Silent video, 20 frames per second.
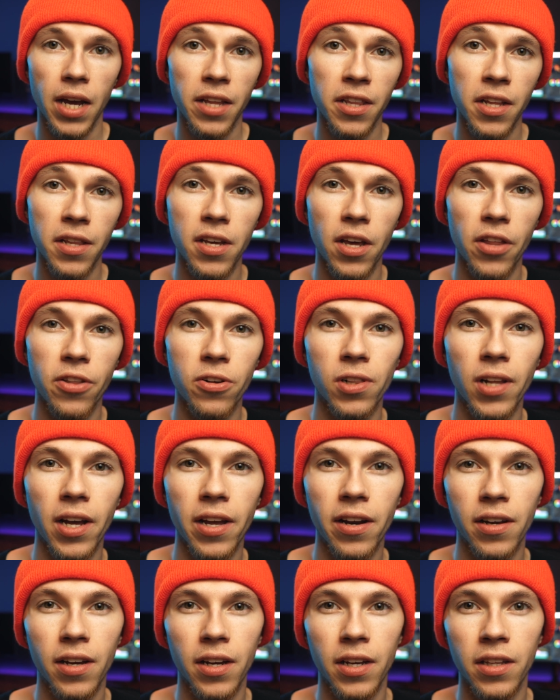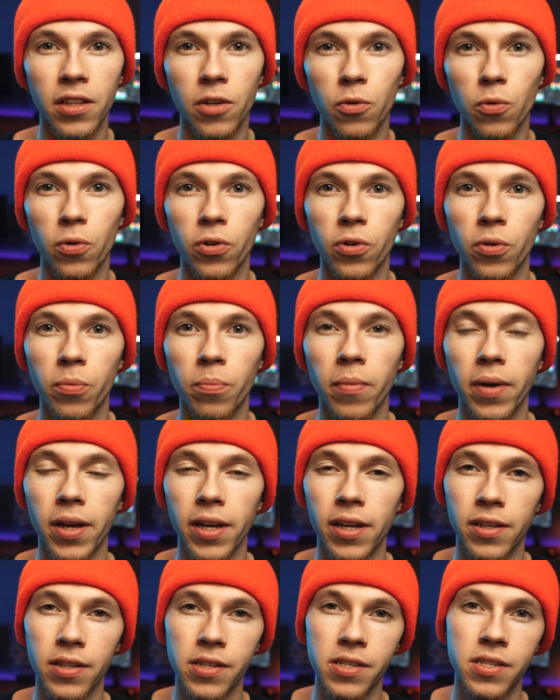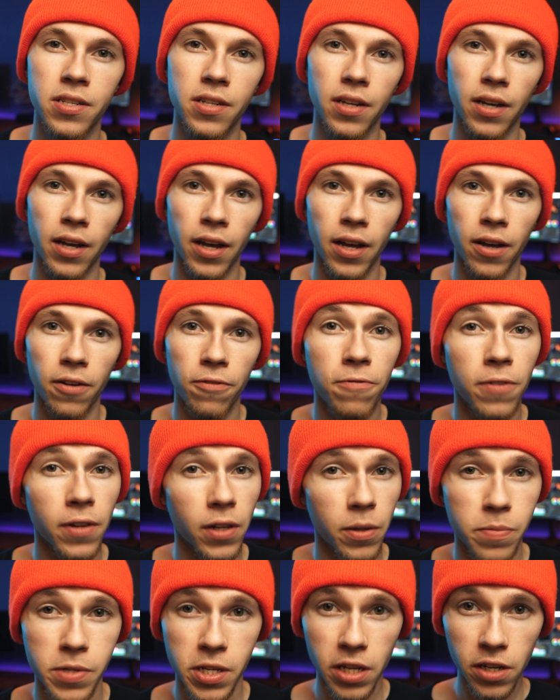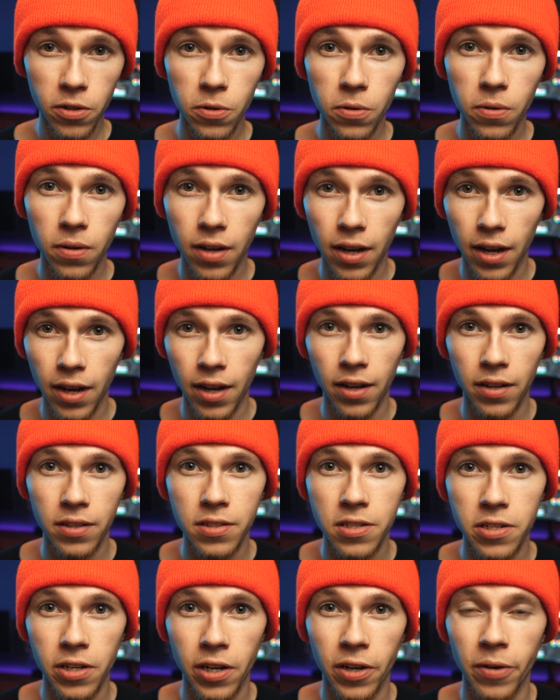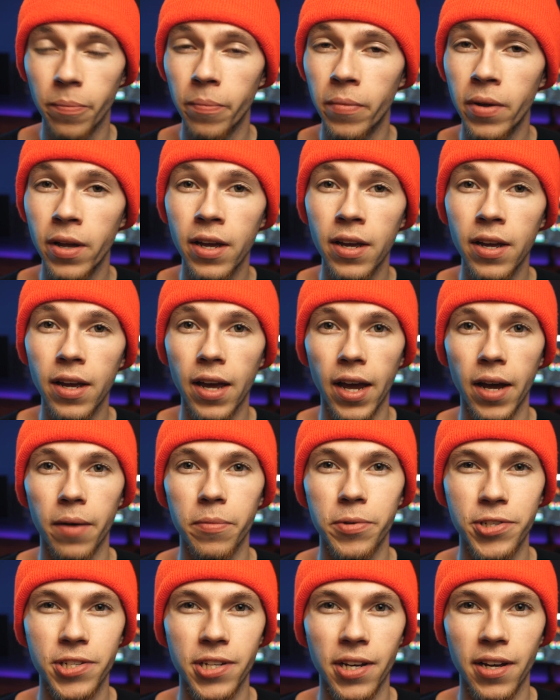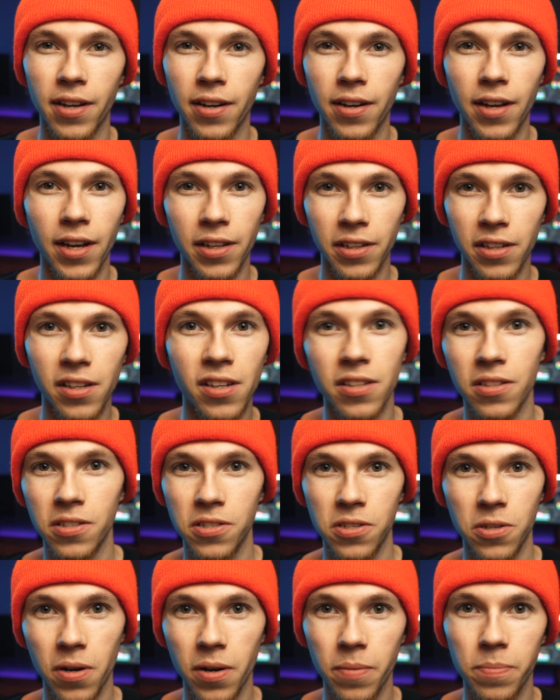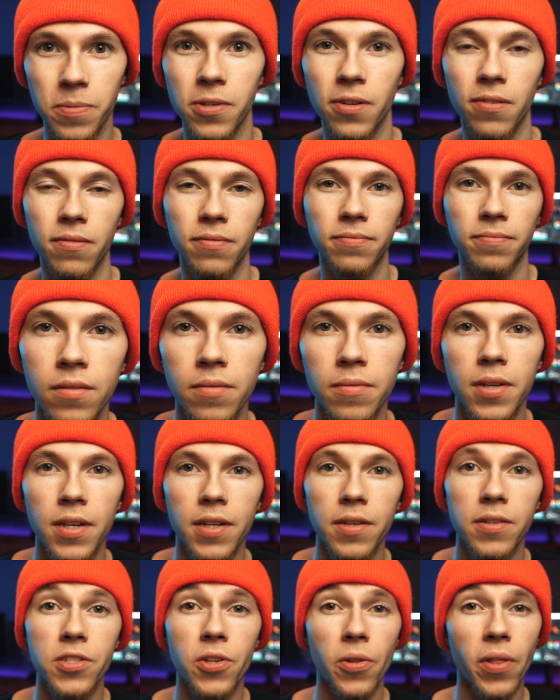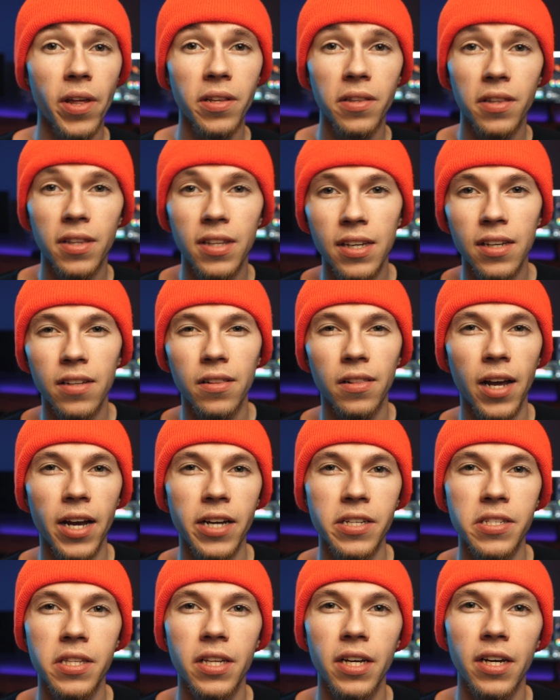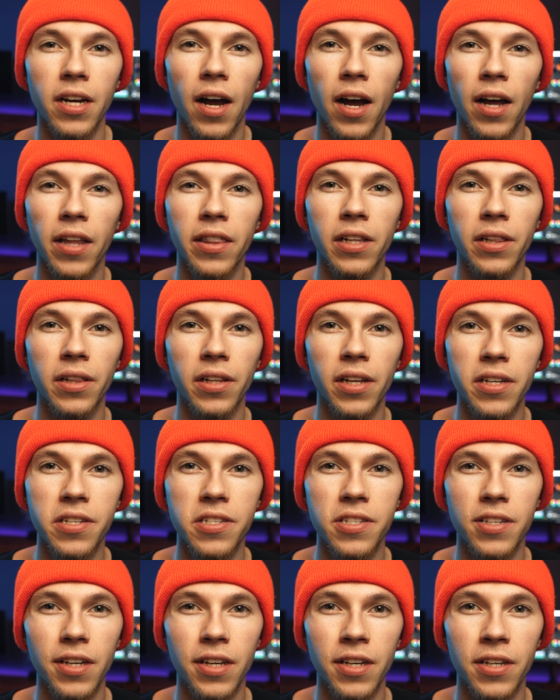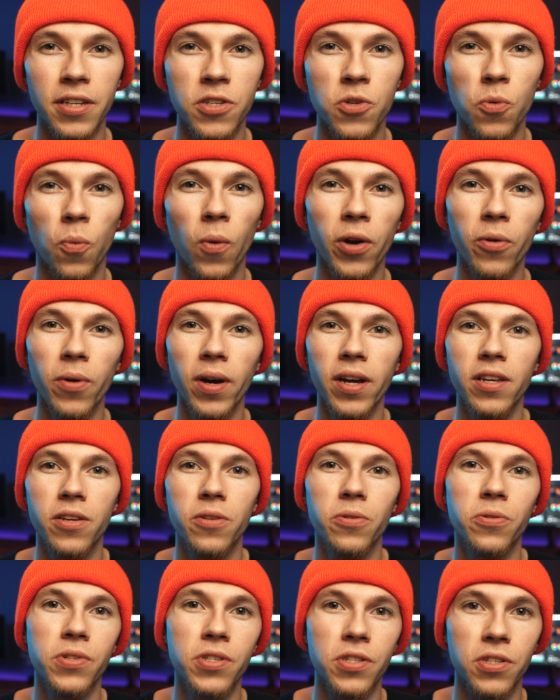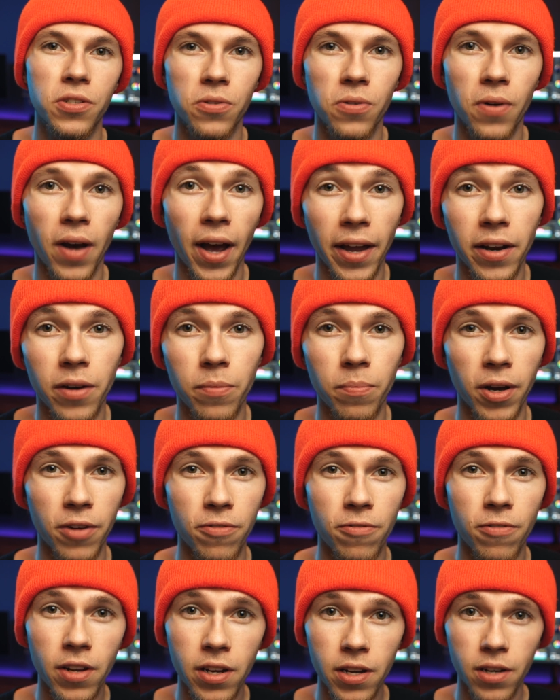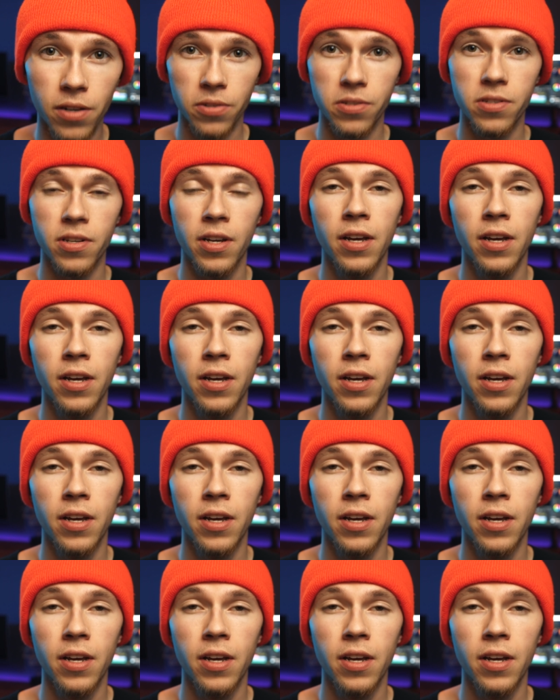And then the other lighting in the room is Philips Hue and some Amazon LED strips. So then the last thing on the list is, what do I use to edit my videos?